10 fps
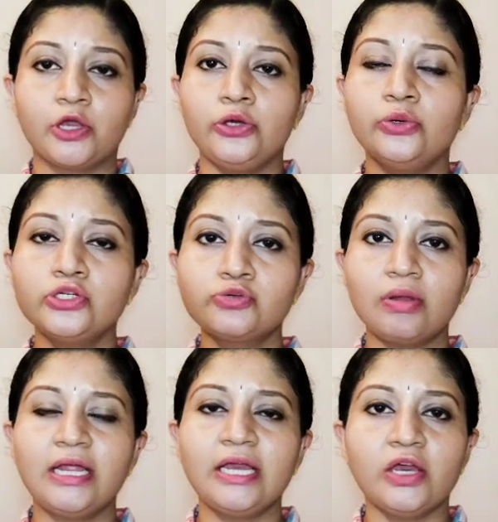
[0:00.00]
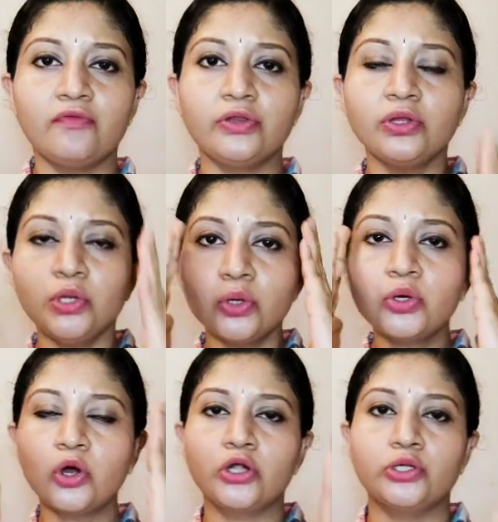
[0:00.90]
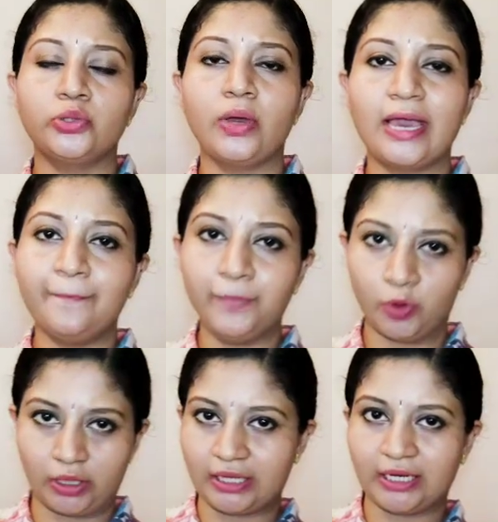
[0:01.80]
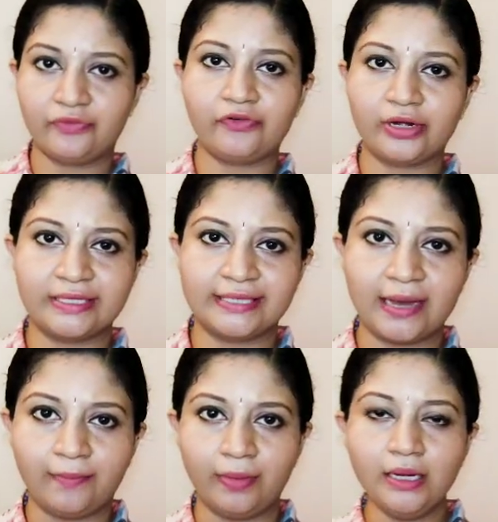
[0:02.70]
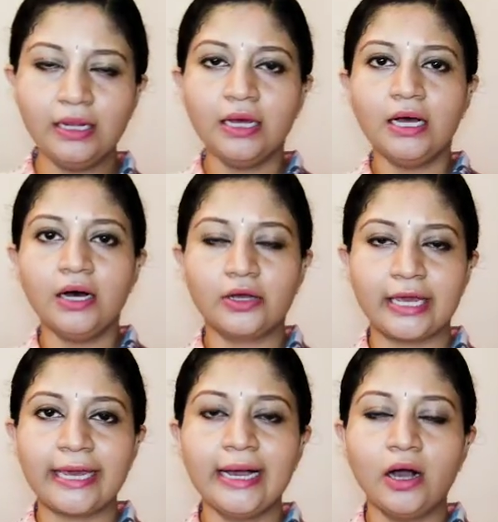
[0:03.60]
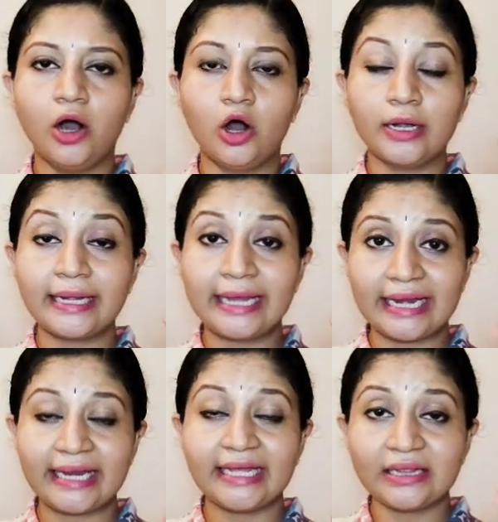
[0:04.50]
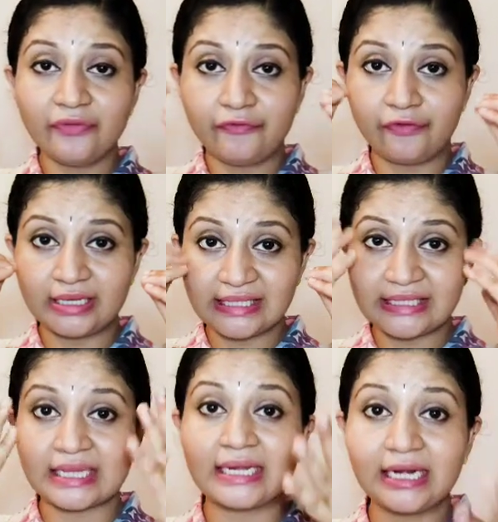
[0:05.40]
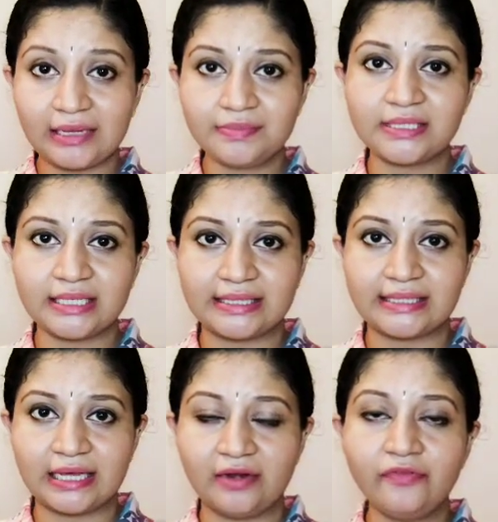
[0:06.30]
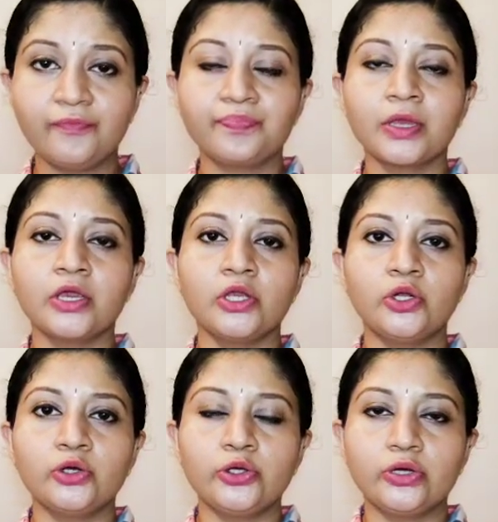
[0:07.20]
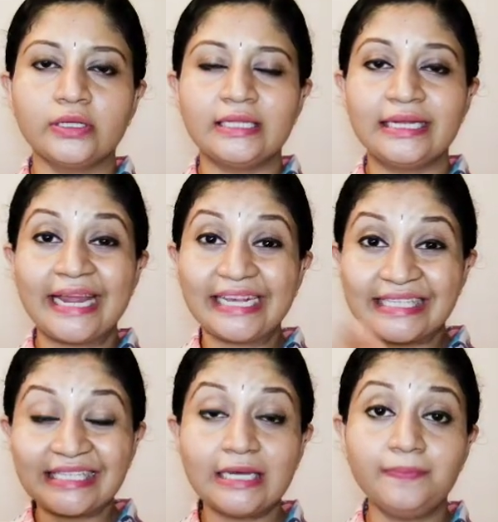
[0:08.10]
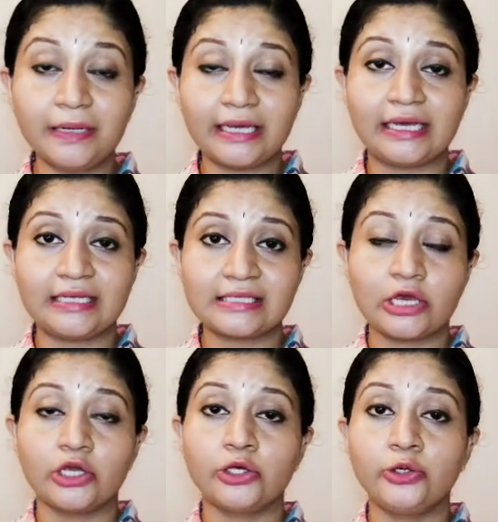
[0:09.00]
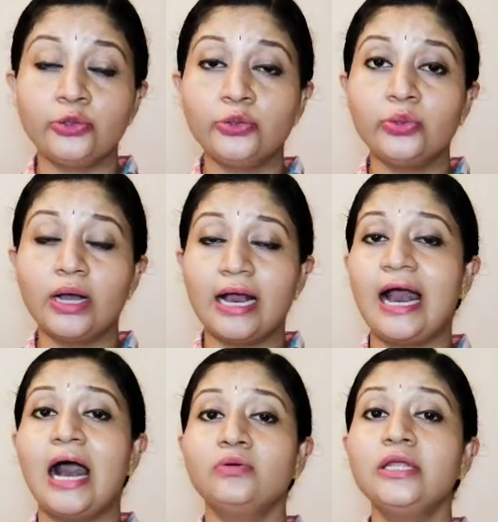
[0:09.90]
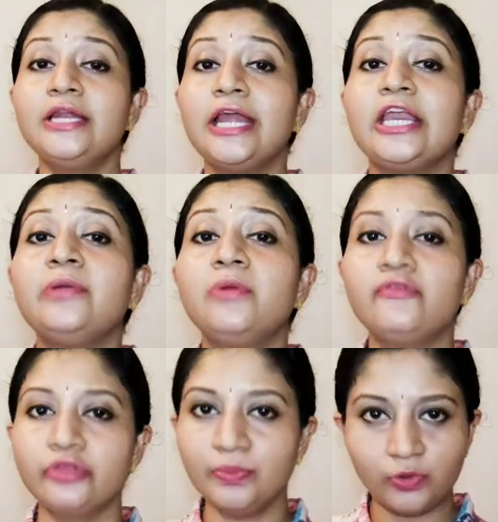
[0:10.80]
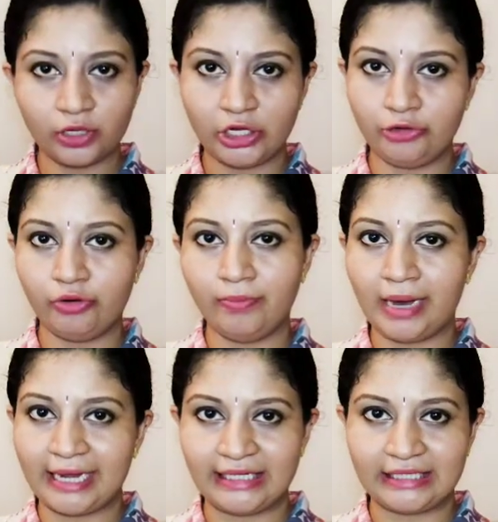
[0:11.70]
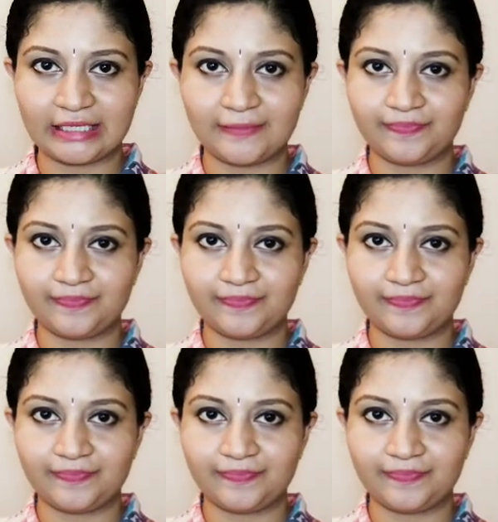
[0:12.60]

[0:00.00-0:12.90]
Usually when you look onto a book, for example, okay, on getting the first glimpse itself, the next step is you have the name of the book in your mind.